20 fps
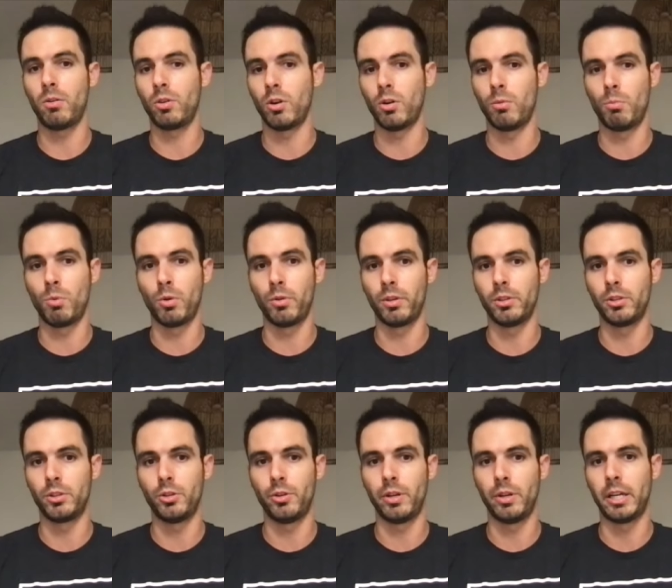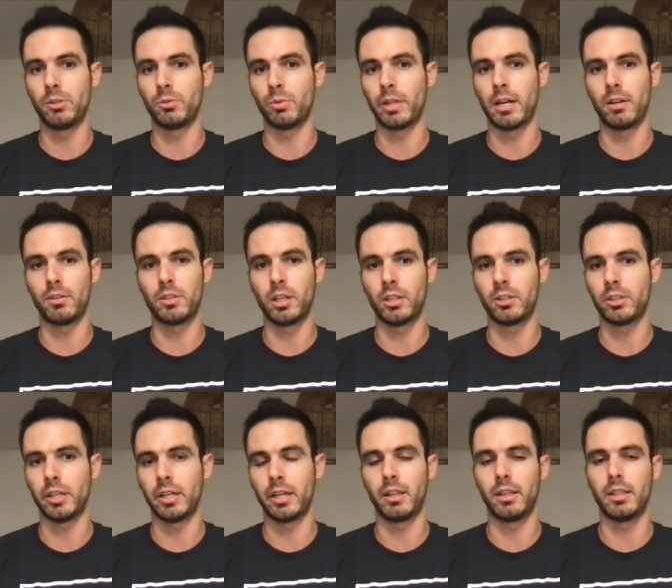go more than two days without touching
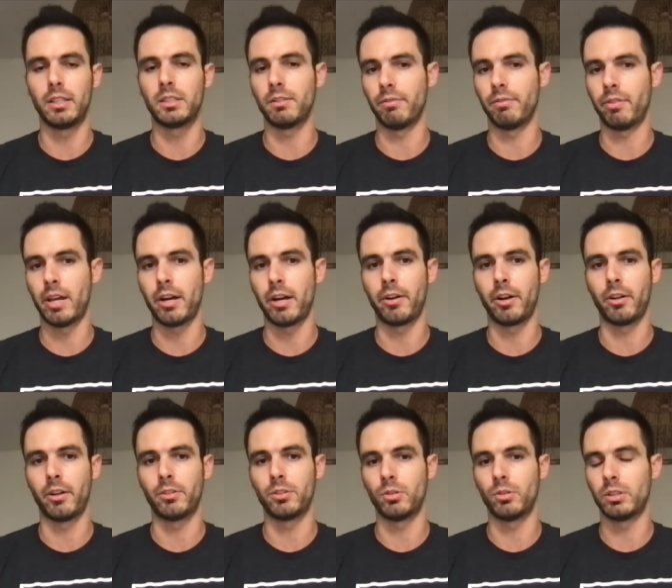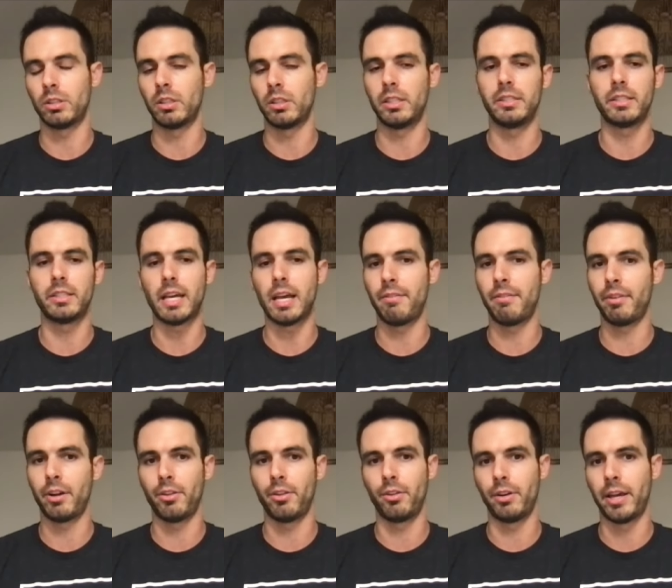it, at least in flat ground. So it's at least every
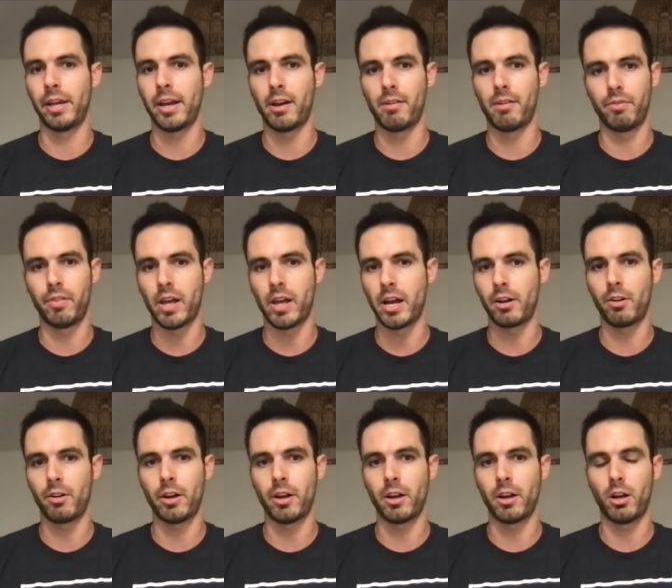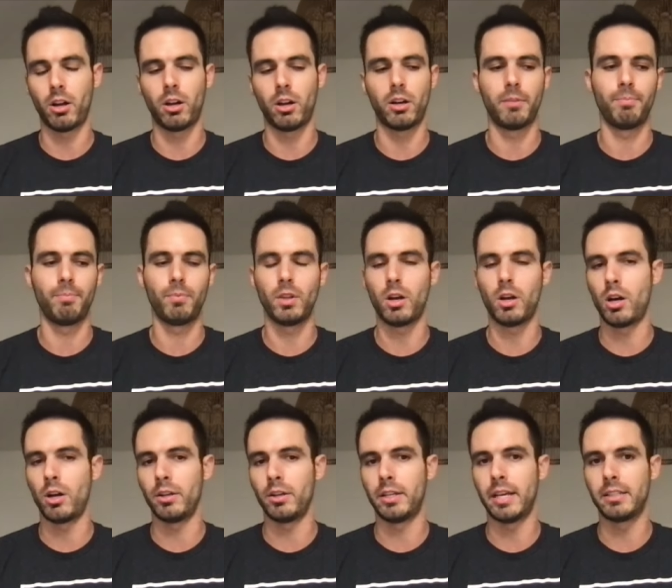other day on flat ground. Uh,
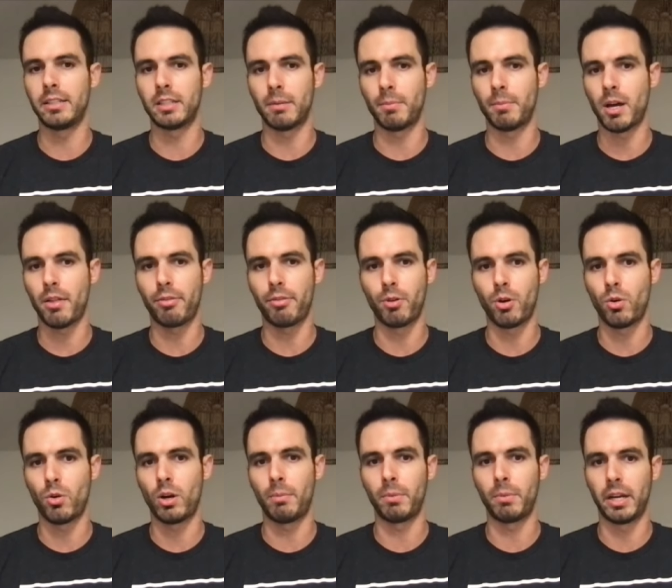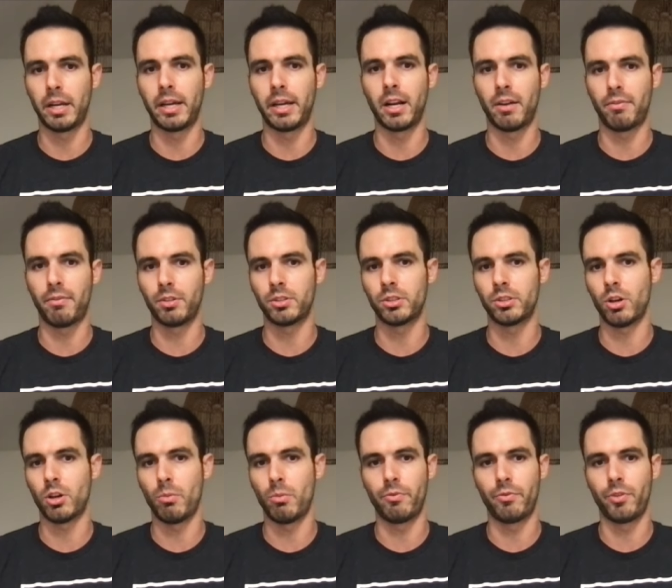on days I'm not throwing, I'm going to get off the
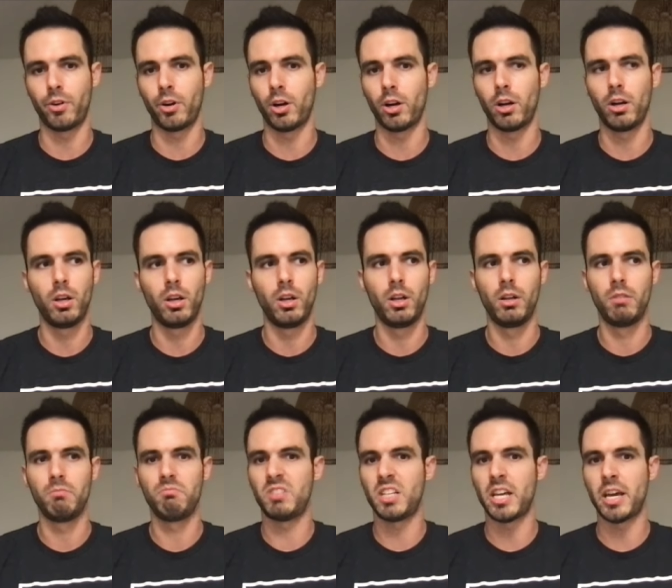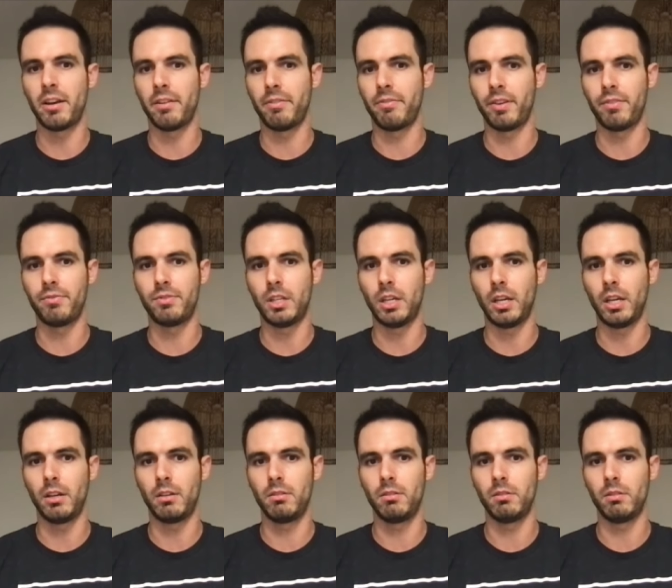slope for 10 to
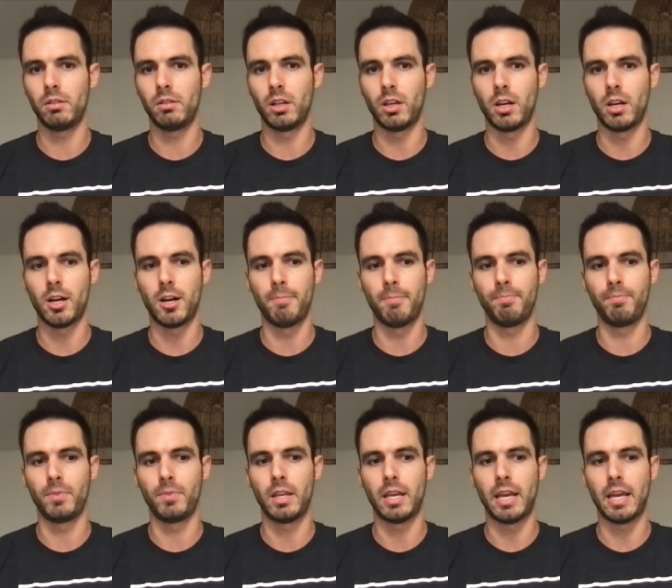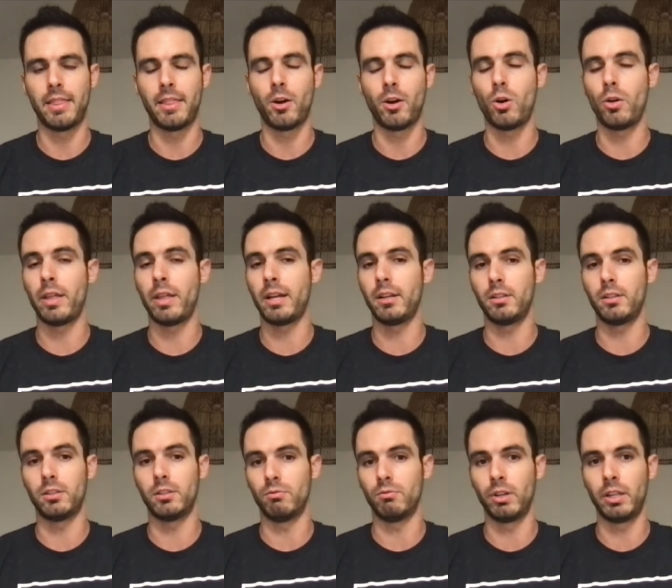15. Um, and all that
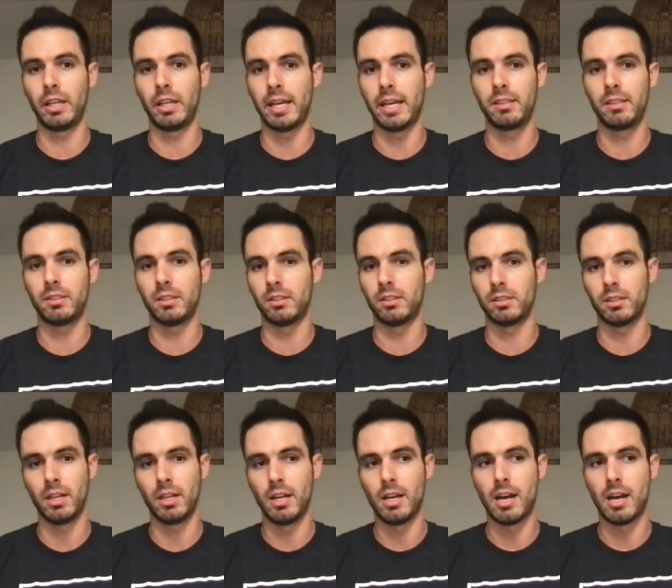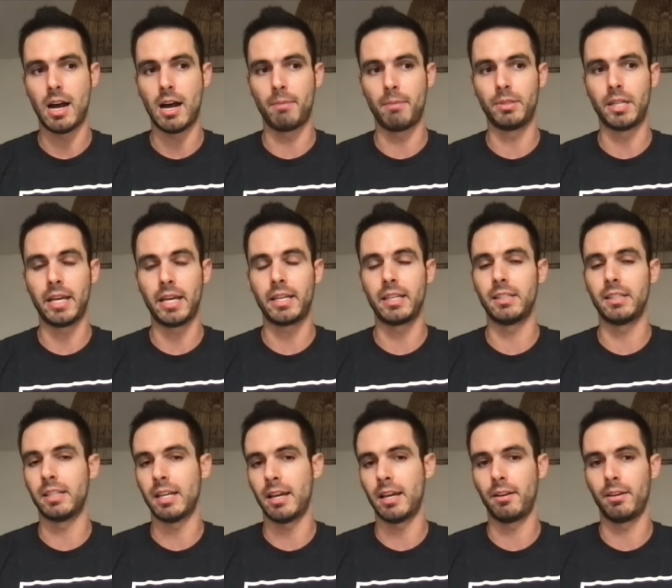really is is I'm taking
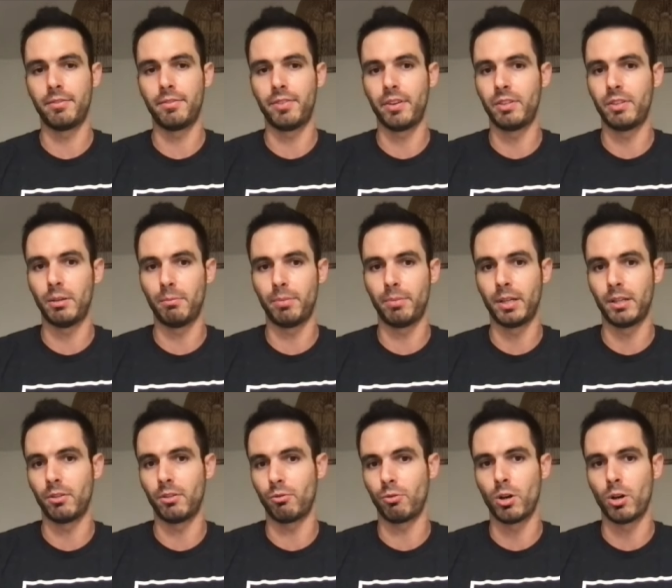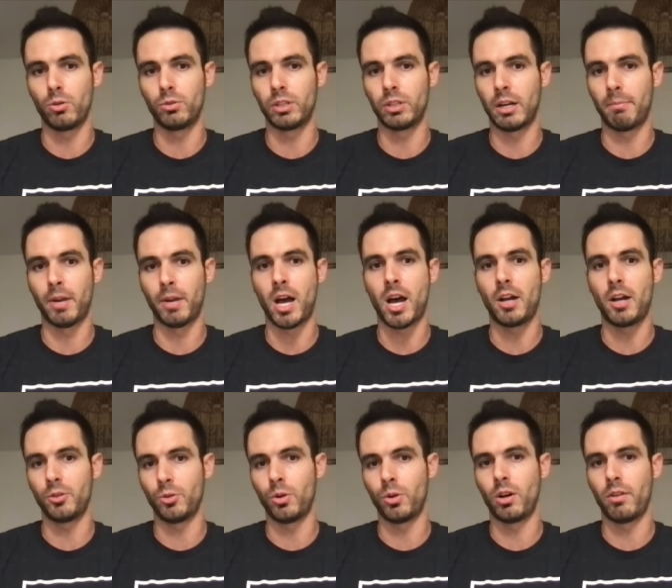10 to 15 throws that I'm not
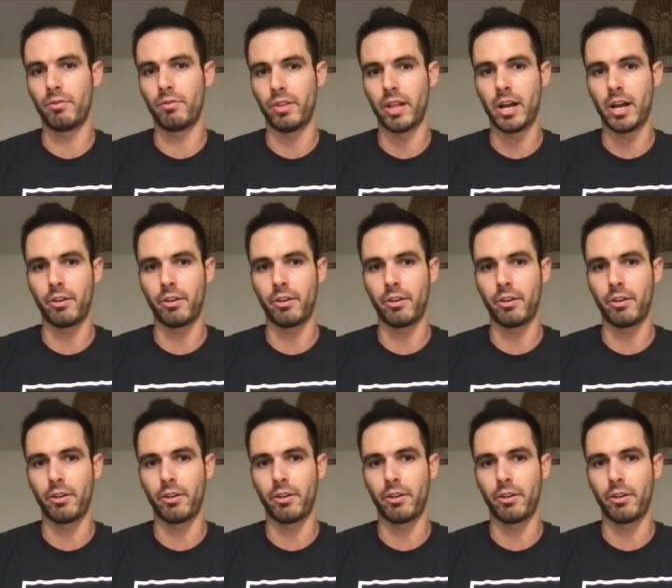doing on flat